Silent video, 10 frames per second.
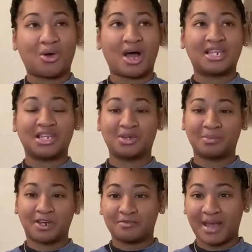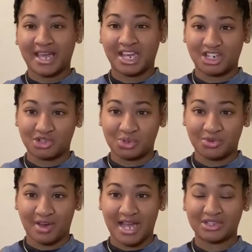a little bit of back history,
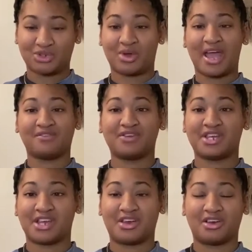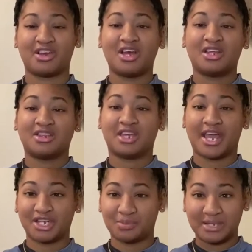right? So every year, the
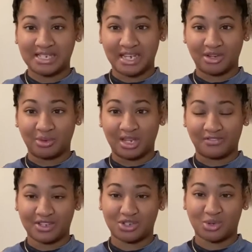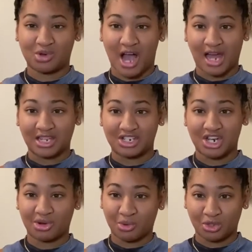HBCU, Livingstone College
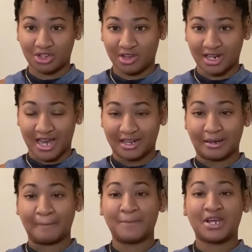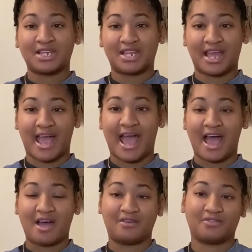here in North Carolina, they
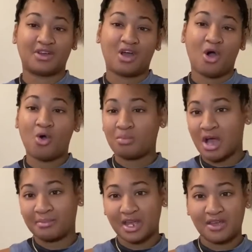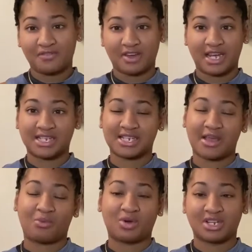have homecoming events,
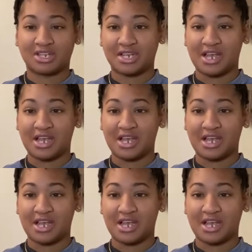and one of the